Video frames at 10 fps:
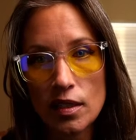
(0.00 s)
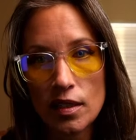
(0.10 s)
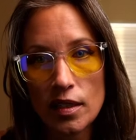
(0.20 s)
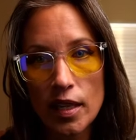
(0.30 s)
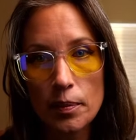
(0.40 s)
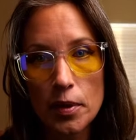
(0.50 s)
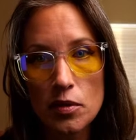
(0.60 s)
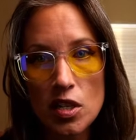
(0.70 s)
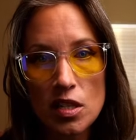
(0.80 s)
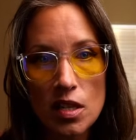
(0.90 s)
If
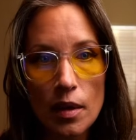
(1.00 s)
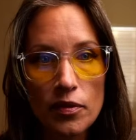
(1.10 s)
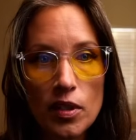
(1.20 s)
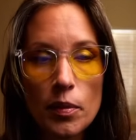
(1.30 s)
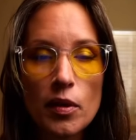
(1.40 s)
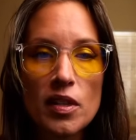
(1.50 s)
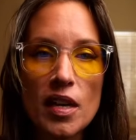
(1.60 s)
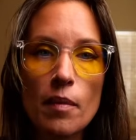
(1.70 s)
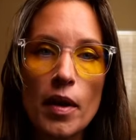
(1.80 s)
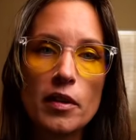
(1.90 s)
protein is not fully broken
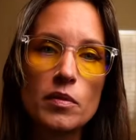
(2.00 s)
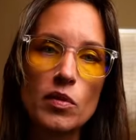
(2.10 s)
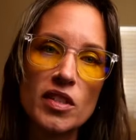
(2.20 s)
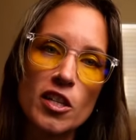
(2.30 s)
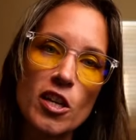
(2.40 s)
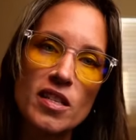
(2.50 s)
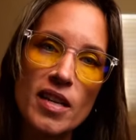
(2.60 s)
down, microbes will digest